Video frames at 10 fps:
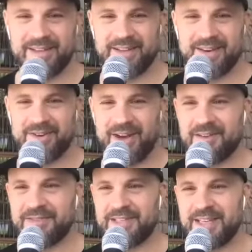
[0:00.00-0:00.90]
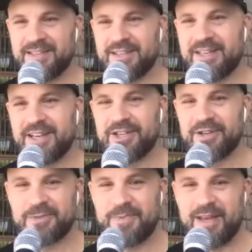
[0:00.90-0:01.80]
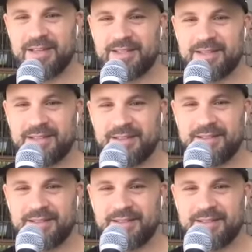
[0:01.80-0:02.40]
you know, NFTs in the digital space.